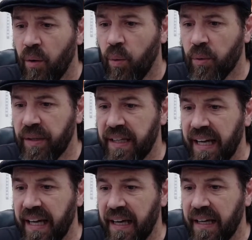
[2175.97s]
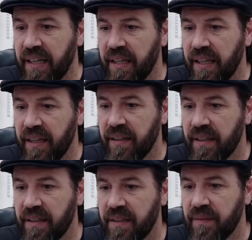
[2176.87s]
What do we got?
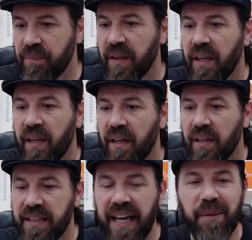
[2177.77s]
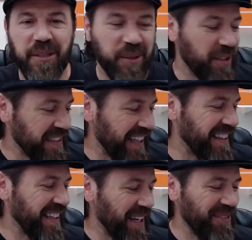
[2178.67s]
Yeah, BWS. I
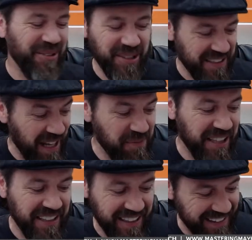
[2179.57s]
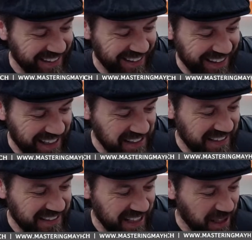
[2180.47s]
think everyone. Has, I mean, a lot of
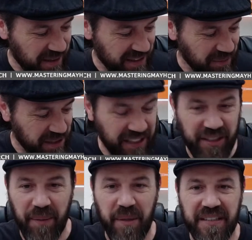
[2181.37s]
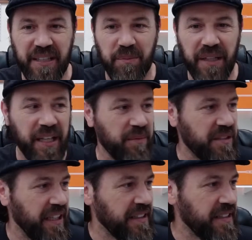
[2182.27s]
these names. I'm telling you, I mix up names
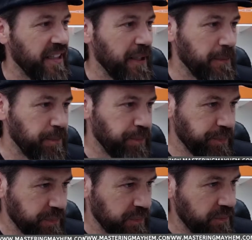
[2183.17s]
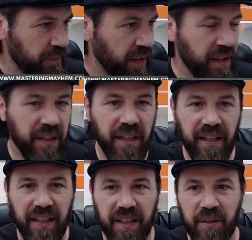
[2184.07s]
that, uh,
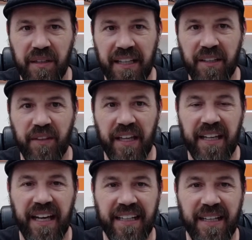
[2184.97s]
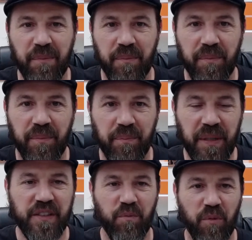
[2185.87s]
uh, like if they got a
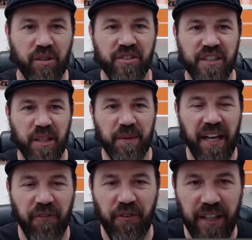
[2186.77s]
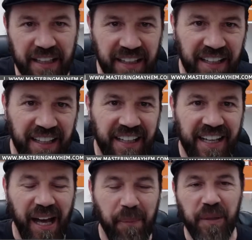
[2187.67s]
piece of merch or something, I feel like
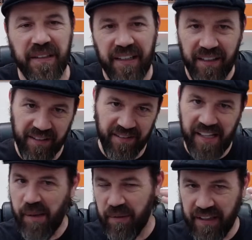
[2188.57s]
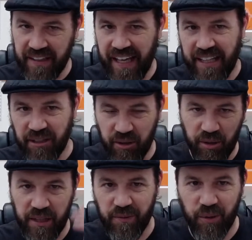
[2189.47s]
I put their name in the
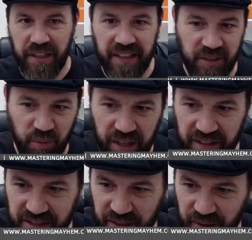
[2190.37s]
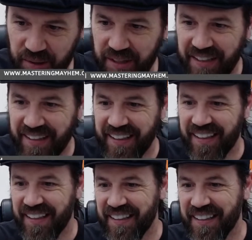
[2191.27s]
category of winning as well. So
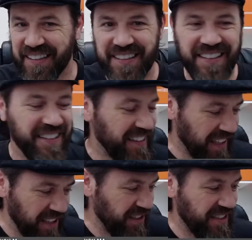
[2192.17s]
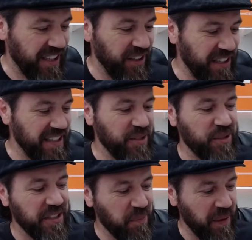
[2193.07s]
uh, then I just say, oh yeah, they
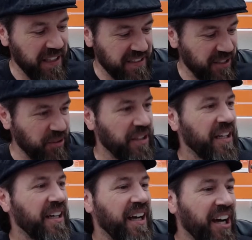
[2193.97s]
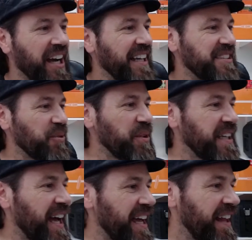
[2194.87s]
won in the past too. All right, so we
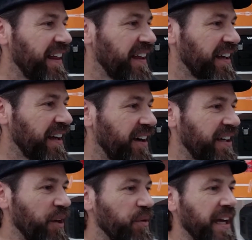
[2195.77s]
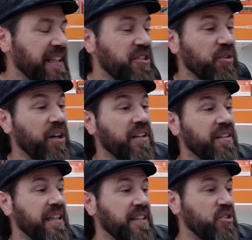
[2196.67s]
got Okay, we got
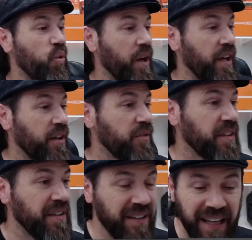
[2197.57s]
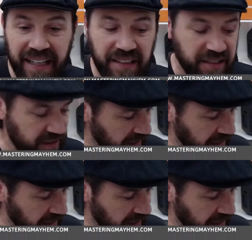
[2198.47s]
212 likes,